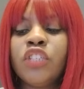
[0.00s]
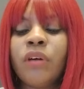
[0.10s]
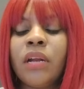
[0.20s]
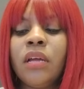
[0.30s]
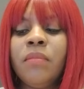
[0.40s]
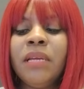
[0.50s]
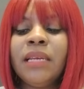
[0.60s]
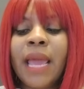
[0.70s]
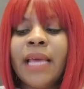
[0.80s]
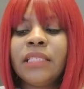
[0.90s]
and try to and be
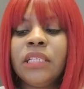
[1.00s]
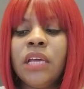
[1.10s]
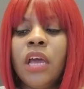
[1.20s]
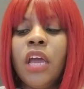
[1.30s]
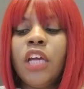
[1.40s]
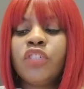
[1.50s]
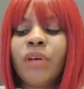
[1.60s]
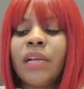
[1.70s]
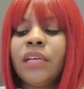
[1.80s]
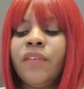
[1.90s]
nasty and
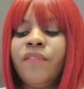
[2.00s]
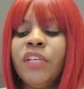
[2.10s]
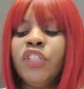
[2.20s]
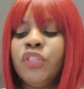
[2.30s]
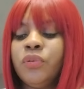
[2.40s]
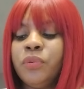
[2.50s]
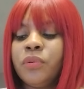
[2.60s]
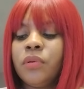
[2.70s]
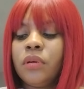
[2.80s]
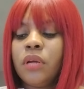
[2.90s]
try to defeat you
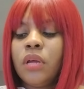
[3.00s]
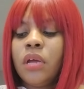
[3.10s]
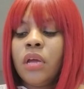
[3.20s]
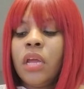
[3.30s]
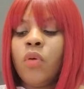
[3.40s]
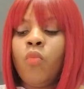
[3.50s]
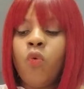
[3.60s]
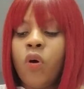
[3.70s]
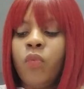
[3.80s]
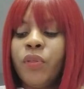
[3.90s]
and
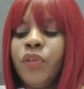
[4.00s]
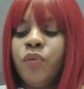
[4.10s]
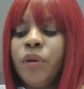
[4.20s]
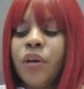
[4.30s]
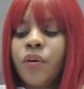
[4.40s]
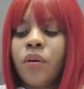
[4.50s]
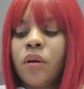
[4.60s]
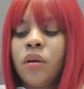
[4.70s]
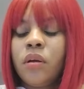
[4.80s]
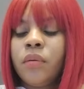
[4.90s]
war with you here.
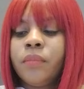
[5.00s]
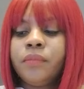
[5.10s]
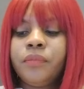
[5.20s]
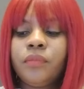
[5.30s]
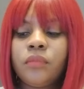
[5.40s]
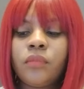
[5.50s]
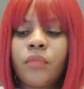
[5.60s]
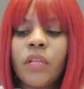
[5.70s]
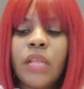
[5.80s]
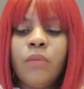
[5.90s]

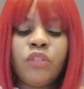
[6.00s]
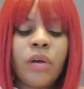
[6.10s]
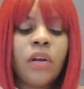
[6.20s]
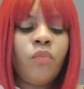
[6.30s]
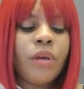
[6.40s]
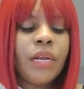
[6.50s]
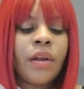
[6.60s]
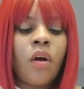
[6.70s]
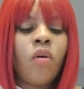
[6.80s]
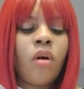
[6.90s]
They were trying to win
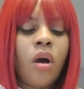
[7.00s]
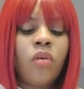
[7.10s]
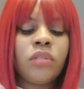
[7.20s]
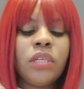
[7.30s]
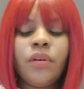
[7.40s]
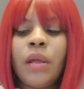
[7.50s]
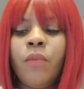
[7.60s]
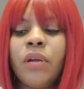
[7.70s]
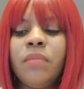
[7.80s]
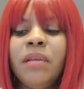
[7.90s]
at all costs here. They
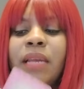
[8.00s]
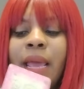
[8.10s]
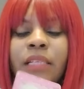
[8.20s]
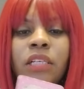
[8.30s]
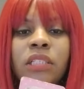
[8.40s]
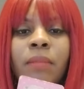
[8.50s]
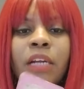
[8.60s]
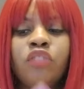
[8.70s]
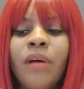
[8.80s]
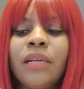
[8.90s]
wanted to be nasty. If
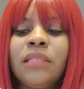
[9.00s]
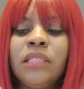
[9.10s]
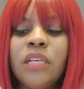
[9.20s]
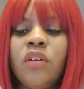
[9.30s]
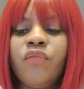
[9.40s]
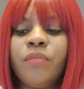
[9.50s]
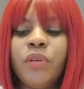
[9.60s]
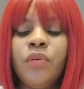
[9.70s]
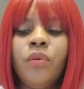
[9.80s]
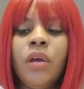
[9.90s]
somebody tried to steal from
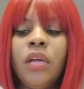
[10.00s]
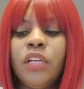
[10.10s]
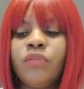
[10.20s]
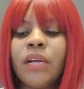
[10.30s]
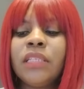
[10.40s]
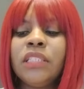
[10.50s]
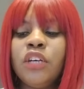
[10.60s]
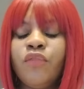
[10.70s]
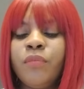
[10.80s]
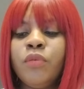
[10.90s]
you, they tried to
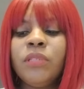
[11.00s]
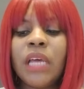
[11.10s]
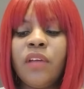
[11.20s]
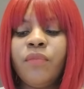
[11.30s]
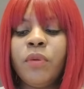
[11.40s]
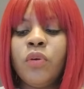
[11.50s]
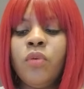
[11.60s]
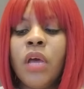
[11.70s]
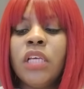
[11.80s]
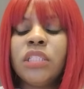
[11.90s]
steal from you, take from
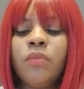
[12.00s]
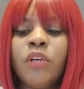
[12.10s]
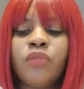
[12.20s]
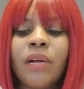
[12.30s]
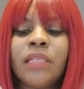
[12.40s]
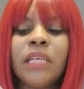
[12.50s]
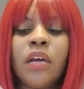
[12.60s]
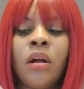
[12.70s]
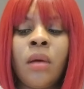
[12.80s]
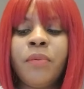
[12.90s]
you. Someone tried to
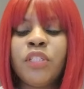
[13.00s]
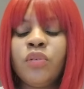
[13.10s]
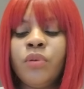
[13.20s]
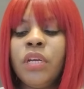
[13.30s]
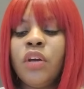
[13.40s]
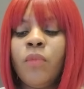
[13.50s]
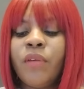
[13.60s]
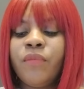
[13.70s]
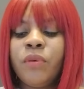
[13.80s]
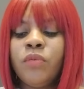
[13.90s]
take an opportunity away
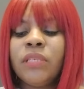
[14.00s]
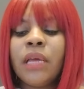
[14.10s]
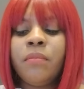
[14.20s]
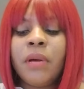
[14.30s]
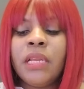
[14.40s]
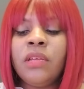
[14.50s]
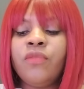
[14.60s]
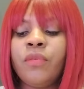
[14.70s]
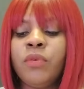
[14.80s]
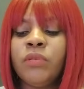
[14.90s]
from you, take money
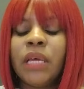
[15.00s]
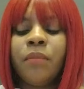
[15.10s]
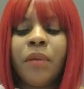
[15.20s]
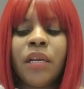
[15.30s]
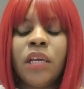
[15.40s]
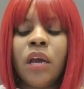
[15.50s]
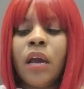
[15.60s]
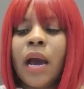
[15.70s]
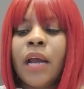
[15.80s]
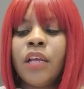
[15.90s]
from you, take money
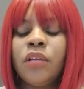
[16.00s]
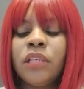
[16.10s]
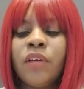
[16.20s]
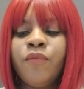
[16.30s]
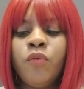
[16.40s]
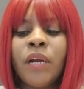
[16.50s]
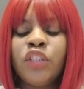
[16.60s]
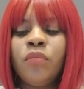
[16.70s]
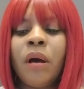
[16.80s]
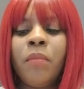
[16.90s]
out of, take food
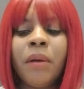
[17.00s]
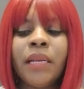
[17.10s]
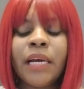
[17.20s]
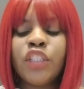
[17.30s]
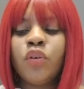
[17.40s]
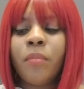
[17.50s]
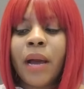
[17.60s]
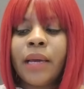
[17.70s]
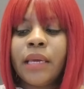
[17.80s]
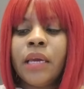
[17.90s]
out your mouth, money out your
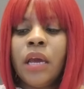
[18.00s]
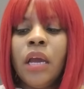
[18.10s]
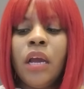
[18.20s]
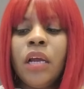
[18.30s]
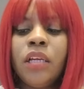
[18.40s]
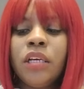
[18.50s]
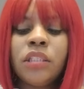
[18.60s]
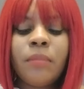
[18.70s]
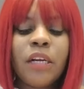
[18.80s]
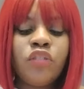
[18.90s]
pocket. Yeah,
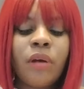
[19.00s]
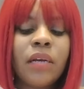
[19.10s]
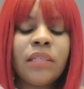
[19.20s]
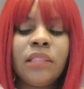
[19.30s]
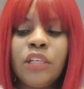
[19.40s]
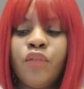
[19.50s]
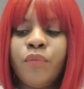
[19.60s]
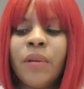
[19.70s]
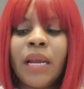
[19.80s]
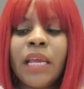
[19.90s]
somebody tried to steal
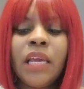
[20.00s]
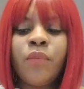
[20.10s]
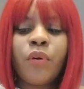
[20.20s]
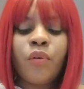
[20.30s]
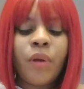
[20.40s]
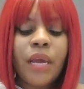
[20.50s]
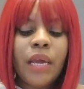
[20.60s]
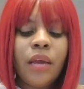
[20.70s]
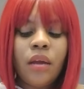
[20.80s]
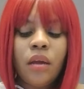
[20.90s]
from you. Now they ain't
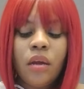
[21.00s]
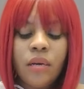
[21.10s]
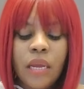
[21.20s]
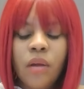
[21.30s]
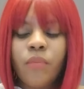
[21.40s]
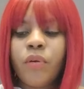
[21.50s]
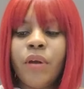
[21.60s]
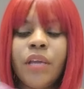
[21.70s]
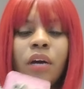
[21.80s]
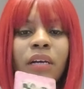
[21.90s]
regret. They ain't
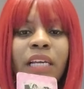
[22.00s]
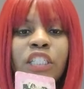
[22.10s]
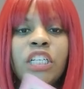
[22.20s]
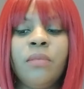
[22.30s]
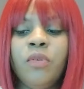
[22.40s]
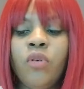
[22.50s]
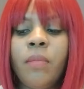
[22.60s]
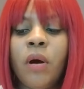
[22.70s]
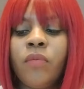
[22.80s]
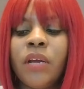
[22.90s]
regret. Yeah, because that shit blew
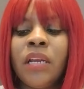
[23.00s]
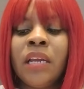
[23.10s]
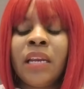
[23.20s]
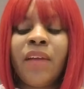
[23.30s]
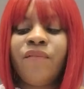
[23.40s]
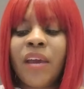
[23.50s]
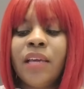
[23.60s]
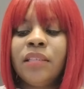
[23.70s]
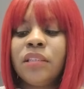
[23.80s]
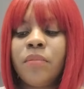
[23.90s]
up on in their
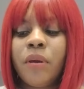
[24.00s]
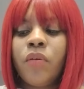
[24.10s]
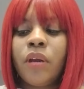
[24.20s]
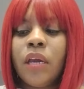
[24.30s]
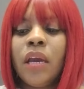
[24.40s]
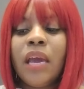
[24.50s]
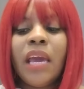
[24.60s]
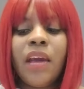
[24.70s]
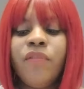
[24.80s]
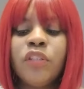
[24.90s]
face, period.
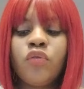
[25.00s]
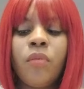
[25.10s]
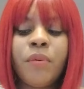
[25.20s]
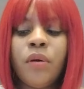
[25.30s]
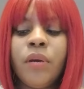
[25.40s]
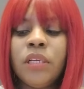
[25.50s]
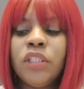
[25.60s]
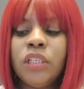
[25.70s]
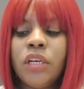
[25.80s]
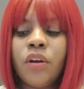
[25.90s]
Heavy Scorpio
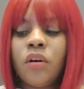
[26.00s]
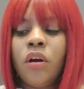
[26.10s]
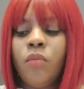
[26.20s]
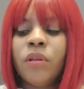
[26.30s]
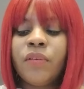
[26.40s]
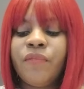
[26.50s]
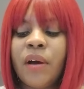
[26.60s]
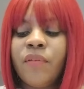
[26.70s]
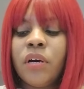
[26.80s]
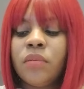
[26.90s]
energy here with the
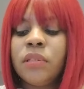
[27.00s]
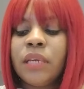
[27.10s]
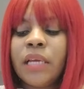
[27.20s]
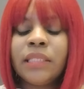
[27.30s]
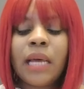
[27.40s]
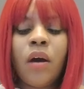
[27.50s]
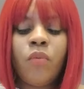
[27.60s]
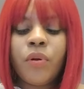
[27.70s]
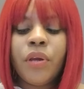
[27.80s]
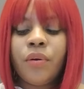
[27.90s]
Five of Cups in that
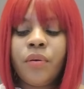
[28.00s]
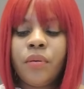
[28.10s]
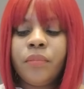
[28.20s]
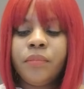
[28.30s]
tower here.